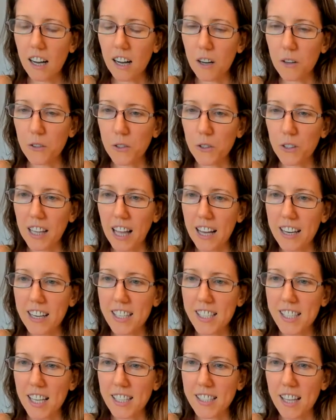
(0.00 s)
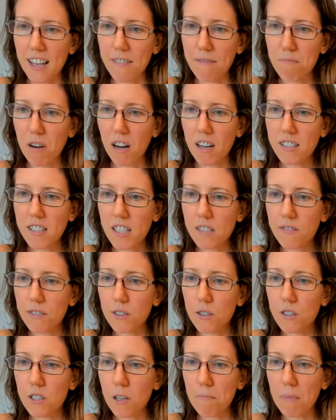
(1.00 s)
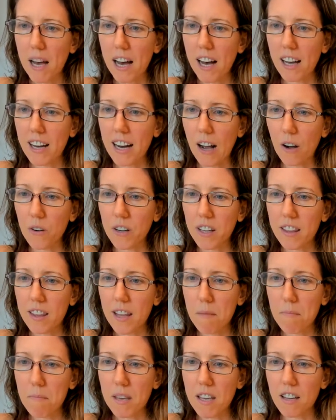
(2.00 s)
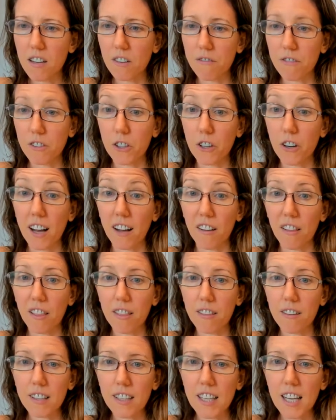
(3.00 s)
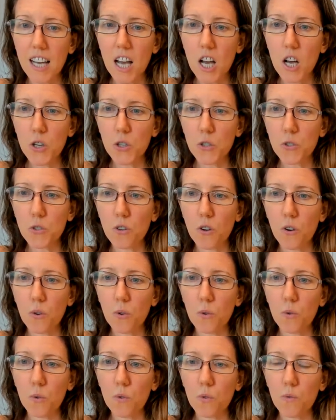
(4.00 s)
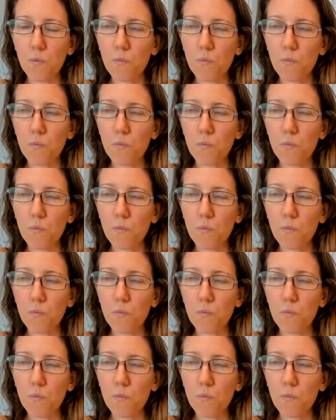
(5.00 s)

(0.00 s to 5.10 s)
Oh, Yolanda says, if processed foods are bad, how can they be good for your health? So